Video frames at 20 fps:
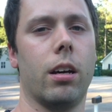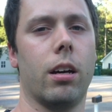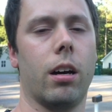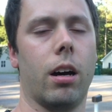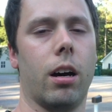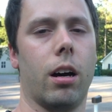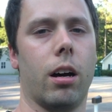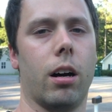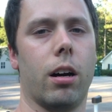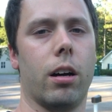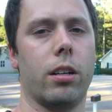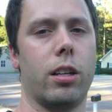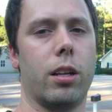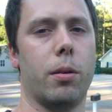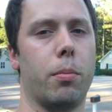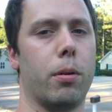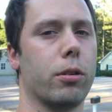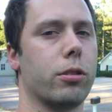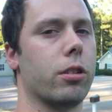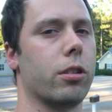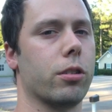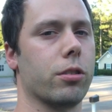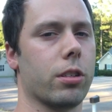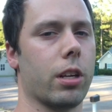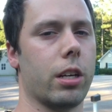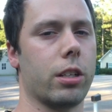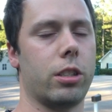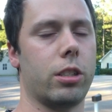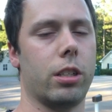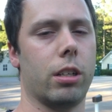I did most of those
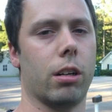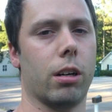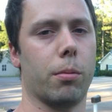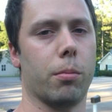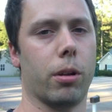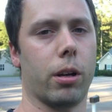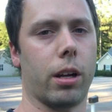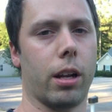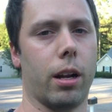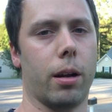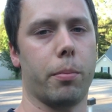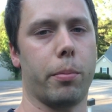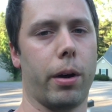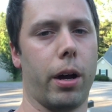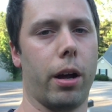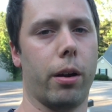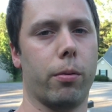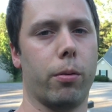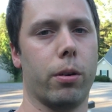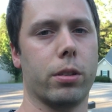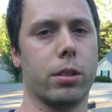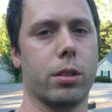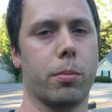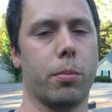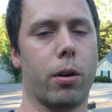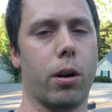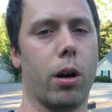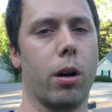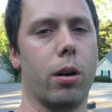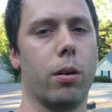last year. I'm looking at buying one
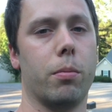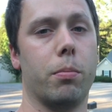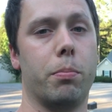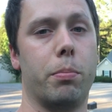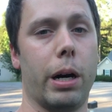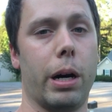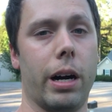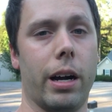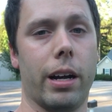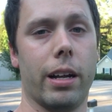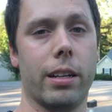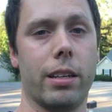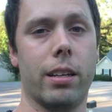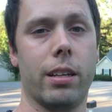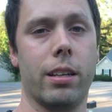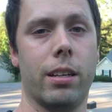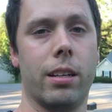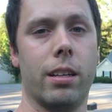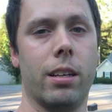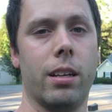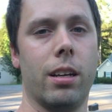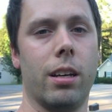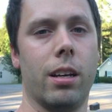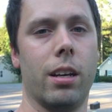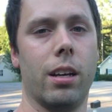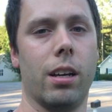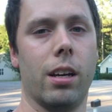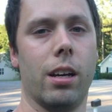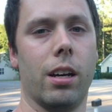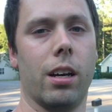tomorrow, but
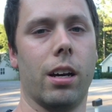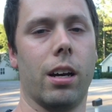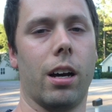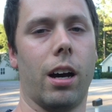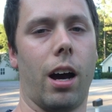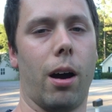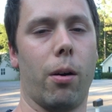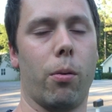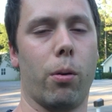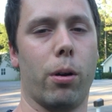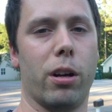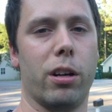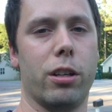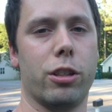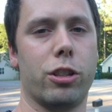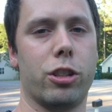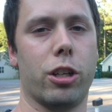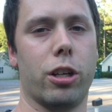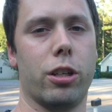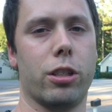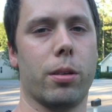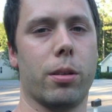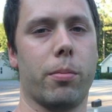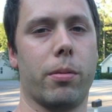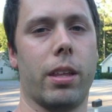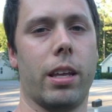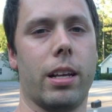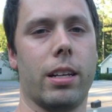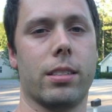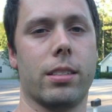I wanted to show you
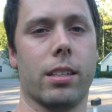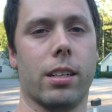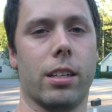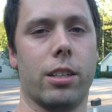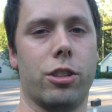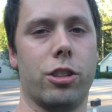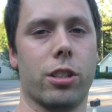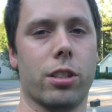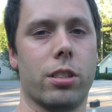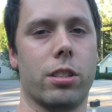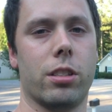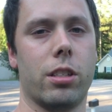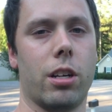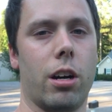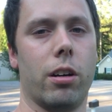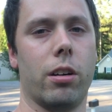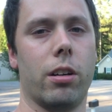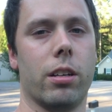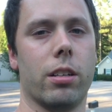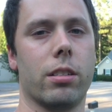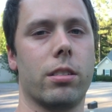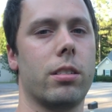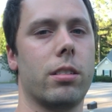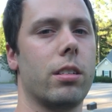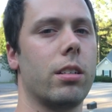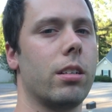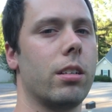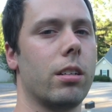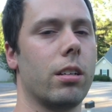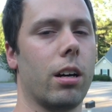some things that I just
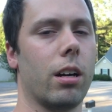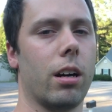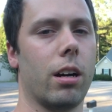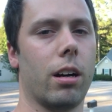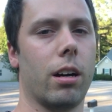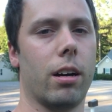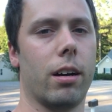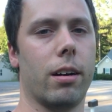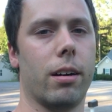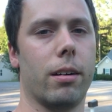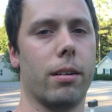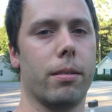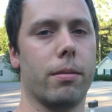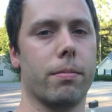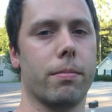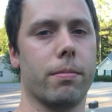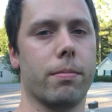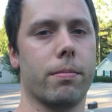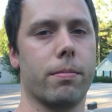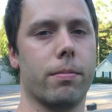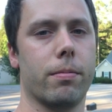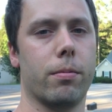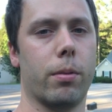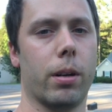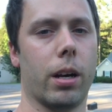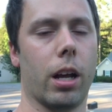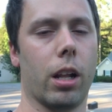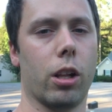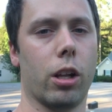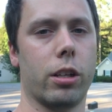noticed
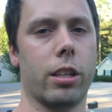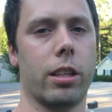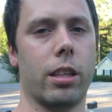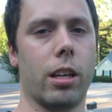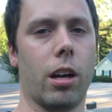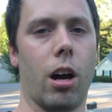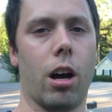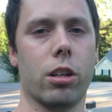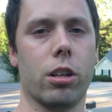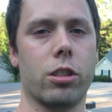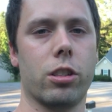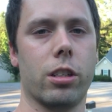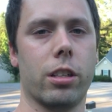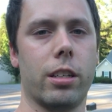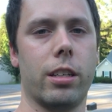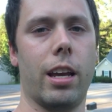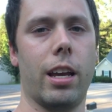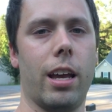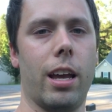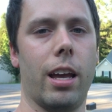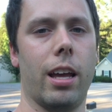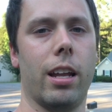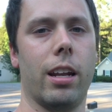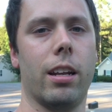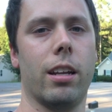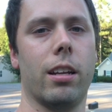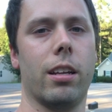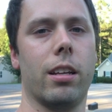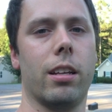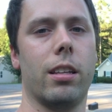when I looked at the auction
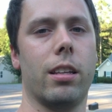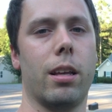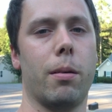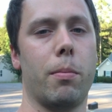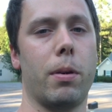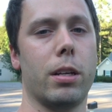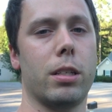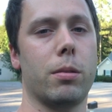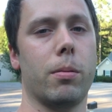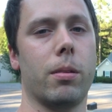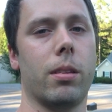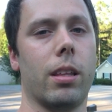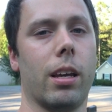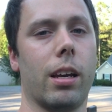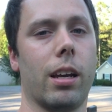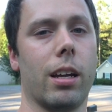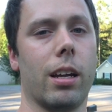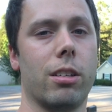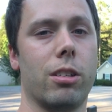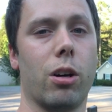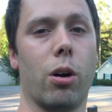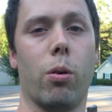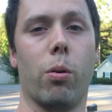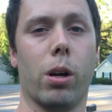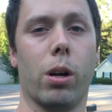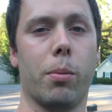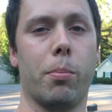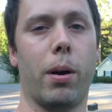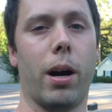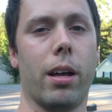again that makes me think I don't
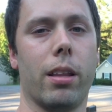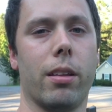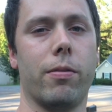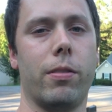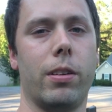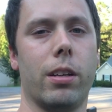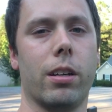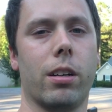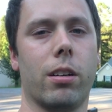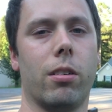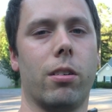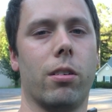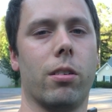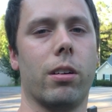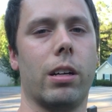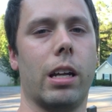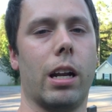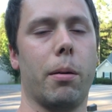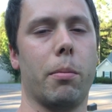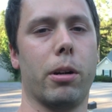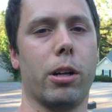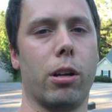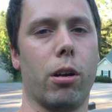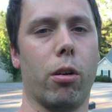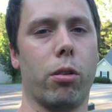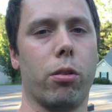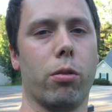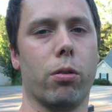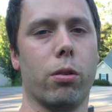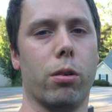want to buy the vehicle. And I'm going to
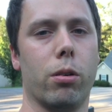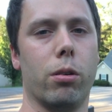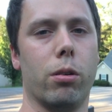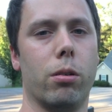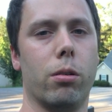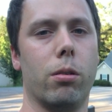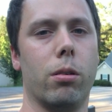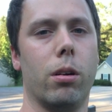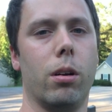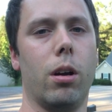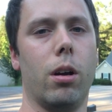go through